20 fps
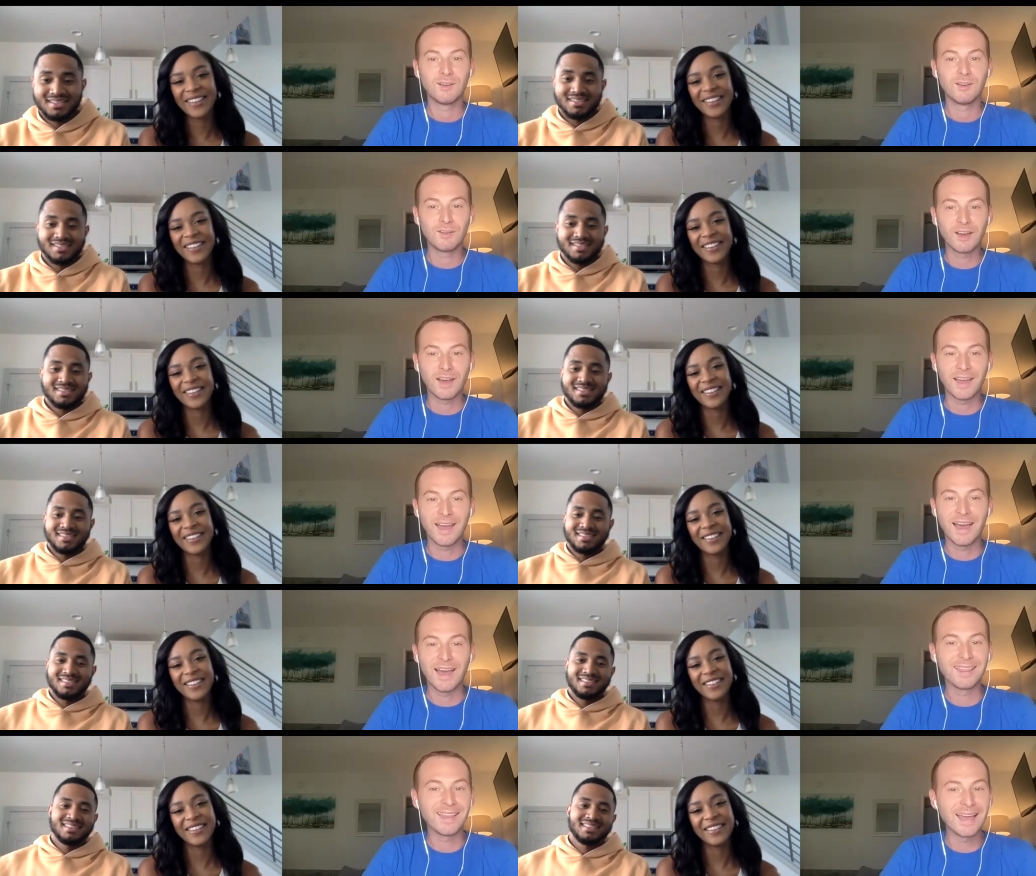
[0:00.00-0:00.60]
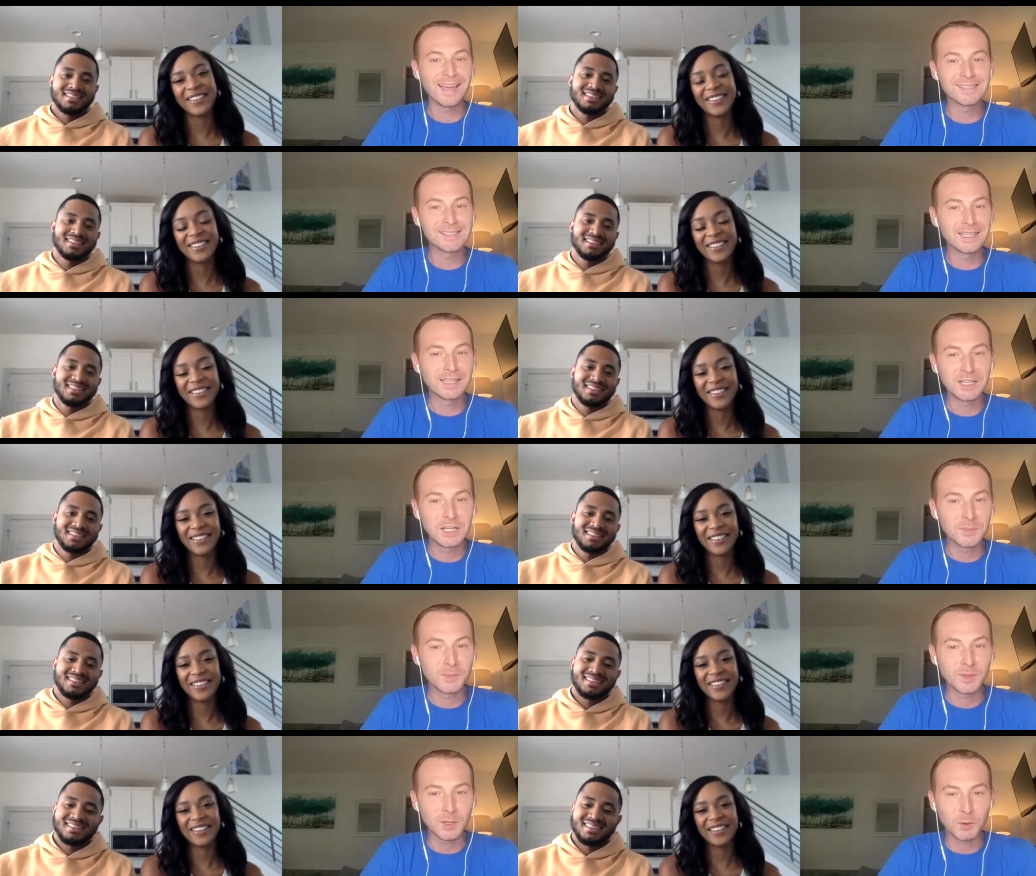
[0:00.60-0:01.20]
Speaker 1: Okay, LA is a
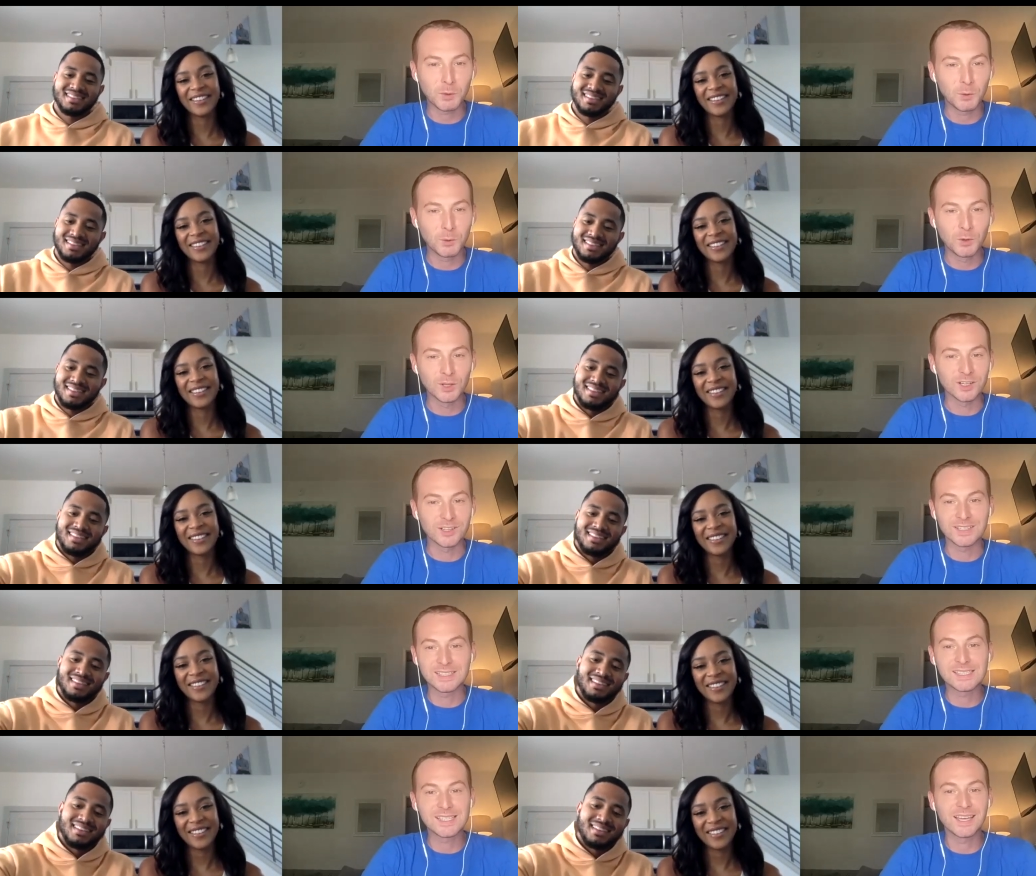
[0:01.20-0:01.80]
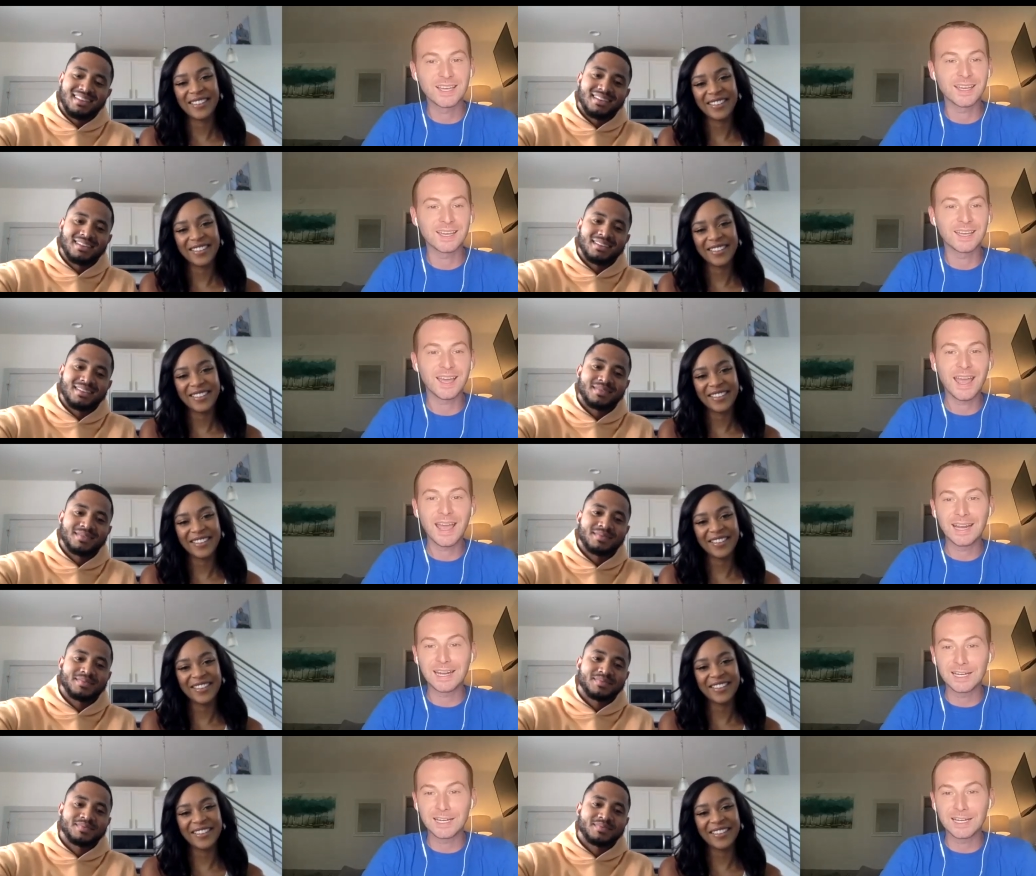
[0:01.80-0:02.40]
little bit cooler. It's like 80